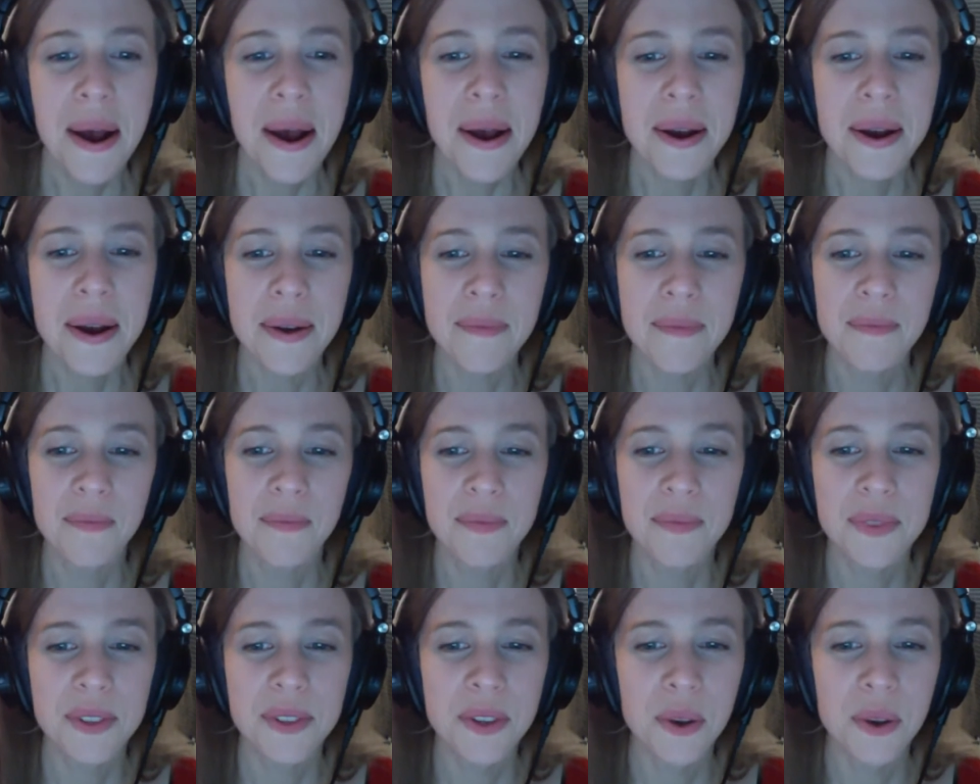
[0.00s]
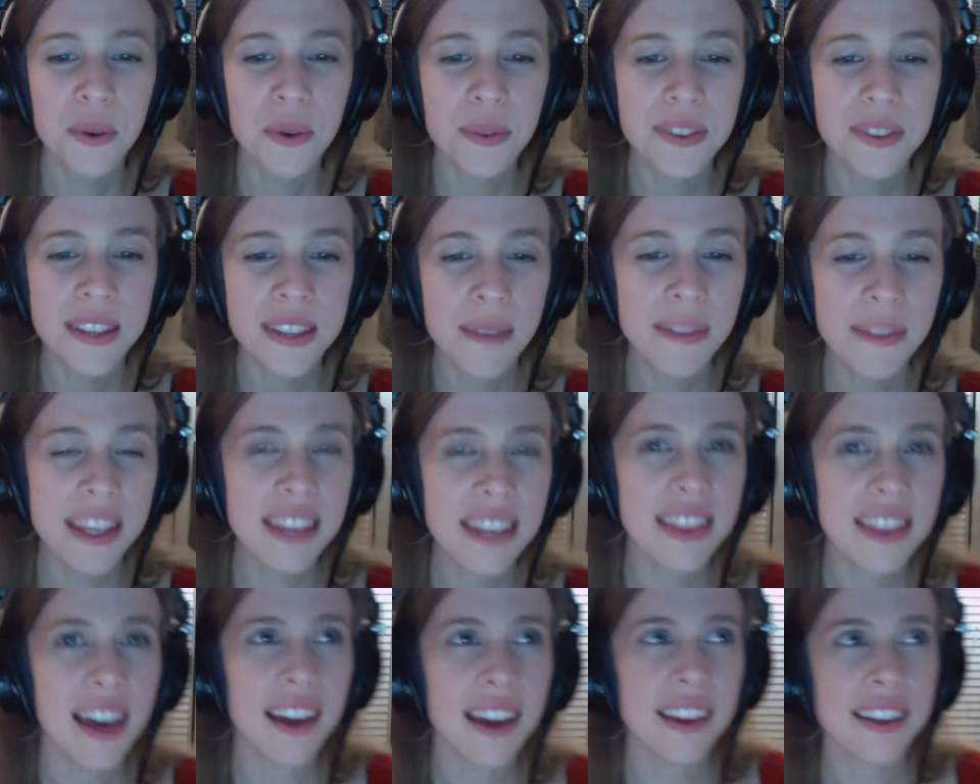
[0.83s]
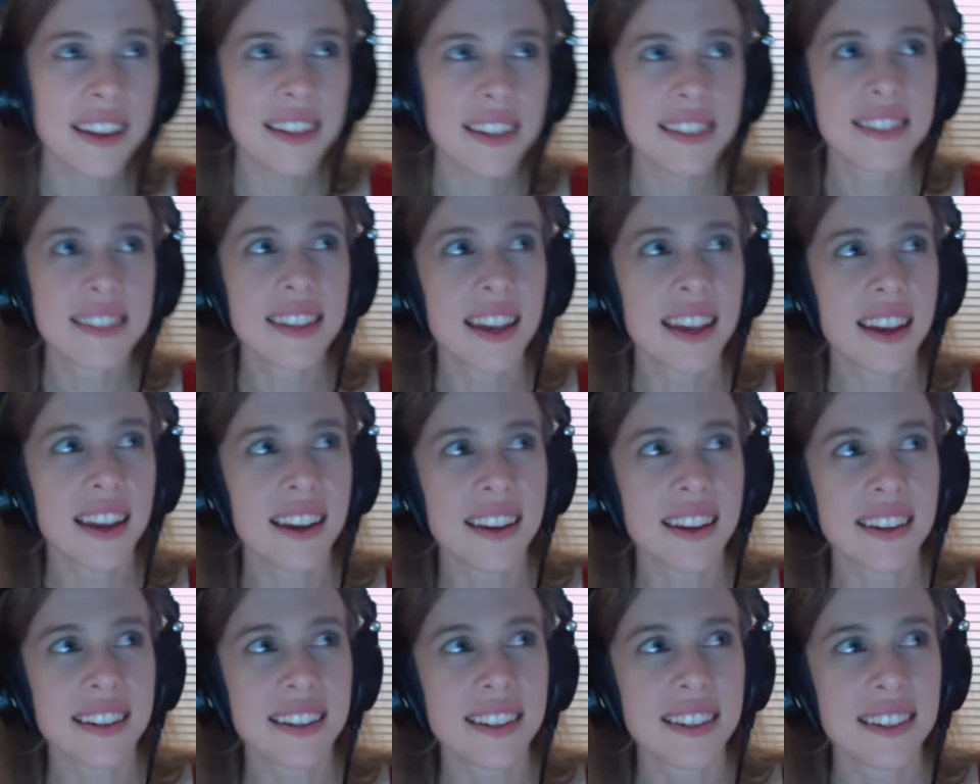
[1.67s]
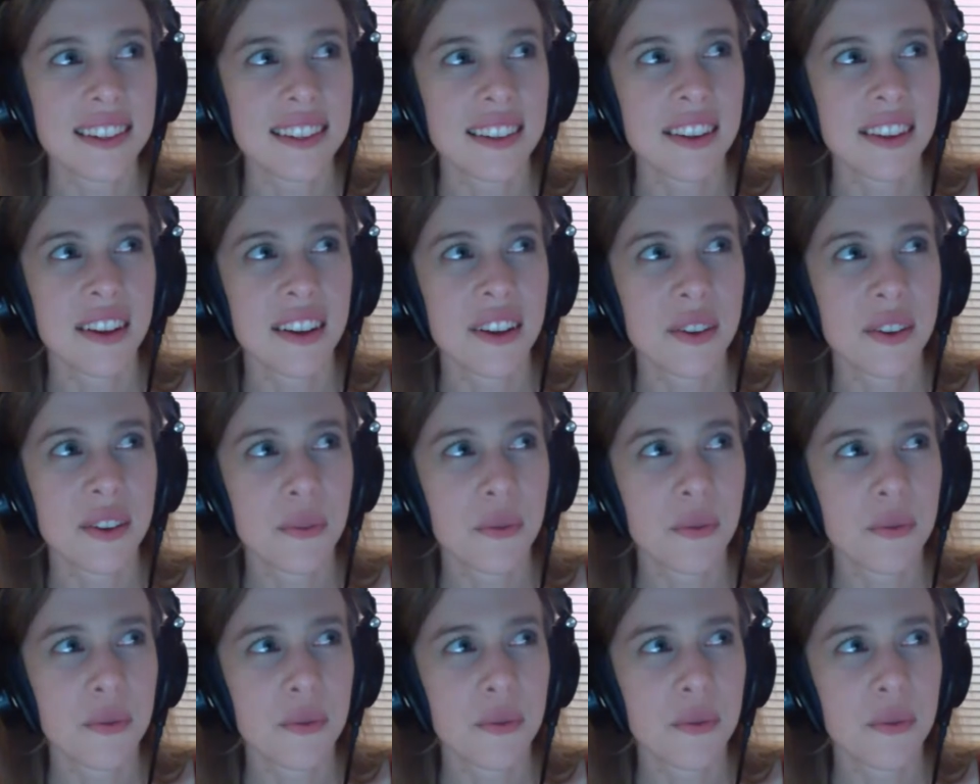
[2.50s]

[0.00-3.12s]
um, so something that is uh, uh,